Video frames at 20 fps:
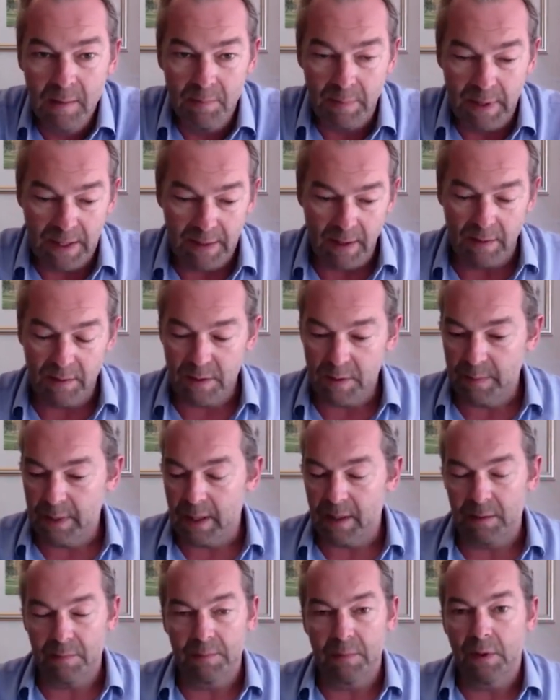be those
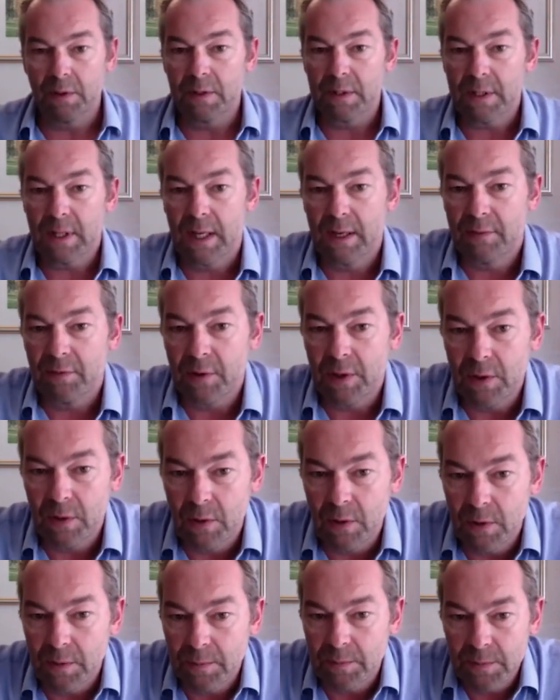about modern slavery
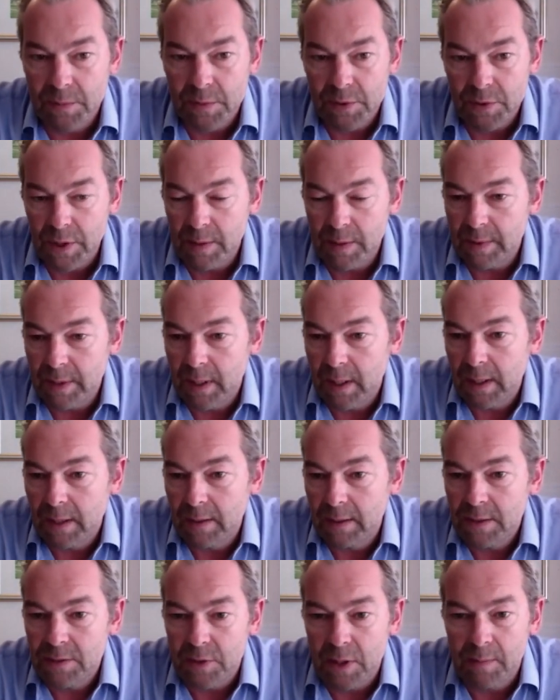or
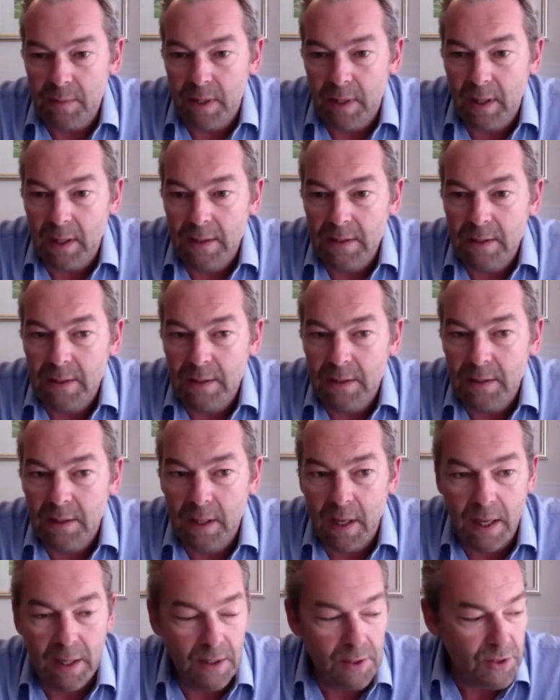streamlined
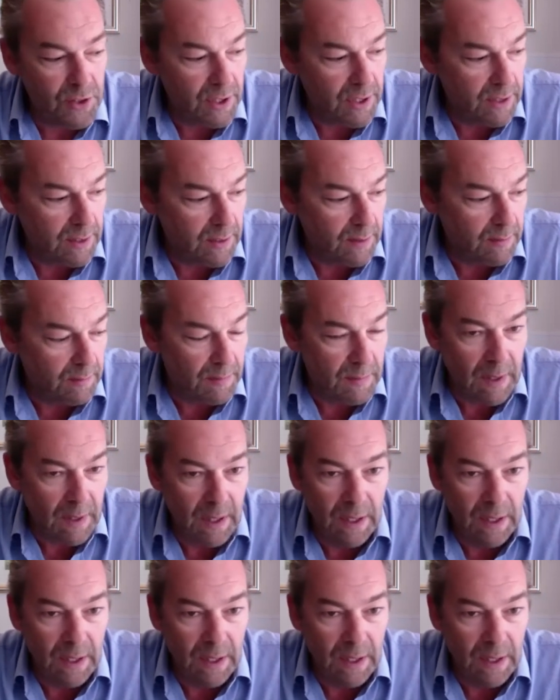energy and